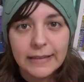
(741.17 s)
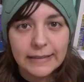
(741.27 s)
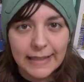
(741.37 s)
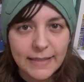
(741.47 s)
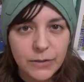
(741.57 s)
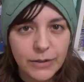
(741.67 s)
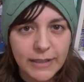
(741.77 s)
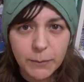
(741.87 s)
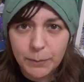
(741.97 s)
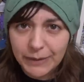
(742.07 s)
Let's look
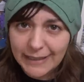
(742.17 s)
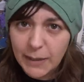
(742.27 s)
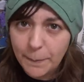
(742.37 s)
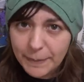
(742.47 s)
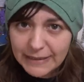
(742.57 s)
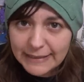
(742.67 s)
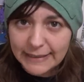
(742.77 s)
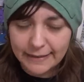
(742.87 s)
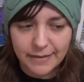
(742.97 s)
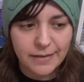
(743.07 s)
at
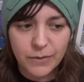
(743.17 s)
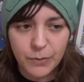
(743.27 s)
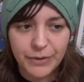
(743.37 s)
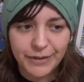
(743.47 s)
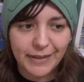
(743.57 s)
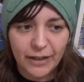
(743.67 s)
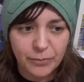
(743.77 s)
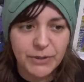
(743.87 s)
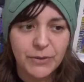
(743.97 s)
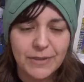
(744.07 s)
playability. This is the word that I've
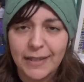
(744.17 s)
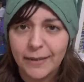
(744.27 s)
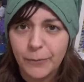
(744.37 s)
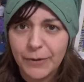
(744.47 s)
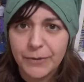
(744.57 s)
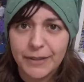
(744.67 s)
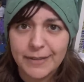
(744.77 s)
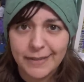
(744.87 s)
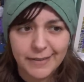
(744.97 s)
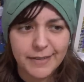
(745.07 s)
been using, whether
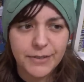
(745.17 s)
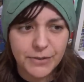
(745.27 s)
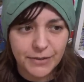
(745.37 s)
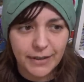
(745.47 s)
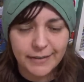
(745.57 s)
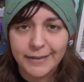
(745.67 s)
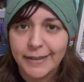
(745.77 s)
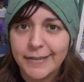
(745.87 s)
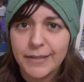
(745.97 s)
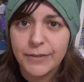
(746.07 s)
it exists or not, it
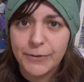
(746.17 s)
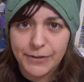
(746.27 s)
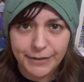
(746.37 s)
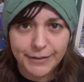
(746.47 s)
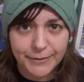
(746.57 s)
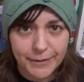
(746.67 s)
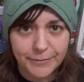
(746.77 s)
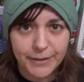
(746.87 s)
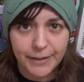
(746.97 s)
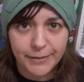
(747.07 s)
exists for Salty
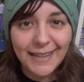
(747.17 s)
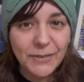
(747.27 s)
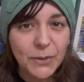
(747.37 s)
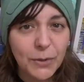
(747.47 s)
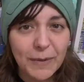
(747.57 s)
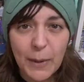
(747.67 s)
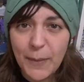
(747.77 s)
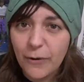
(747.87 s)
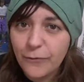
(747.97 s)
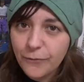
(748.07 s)
Crafter now. It took me
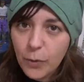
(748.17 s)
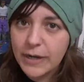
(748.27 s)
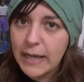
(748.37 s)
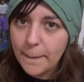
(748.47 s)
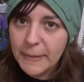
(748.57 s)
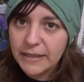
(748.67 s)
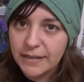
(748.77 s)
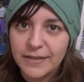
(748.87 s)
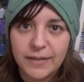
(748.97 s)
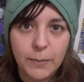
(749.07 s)
about 40
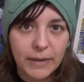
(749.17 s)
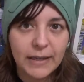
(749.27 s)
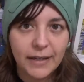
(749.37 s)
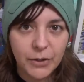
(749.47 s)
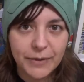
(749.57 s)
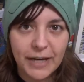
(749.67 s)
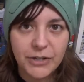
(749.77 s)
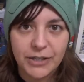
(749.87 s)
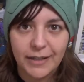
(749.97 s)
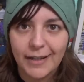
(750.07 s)
minutes to make a
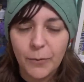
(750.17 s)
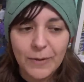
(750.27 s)
creation, and I